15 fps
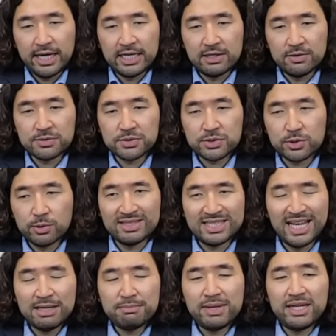and also
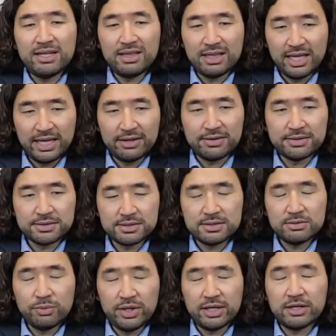not many
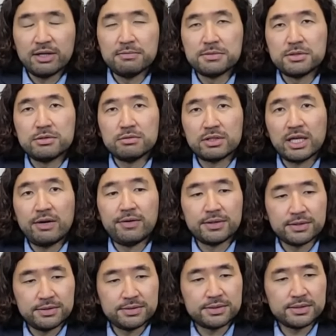layers when it comes to
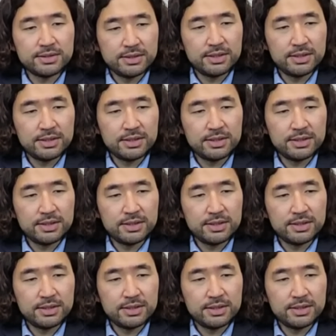characters.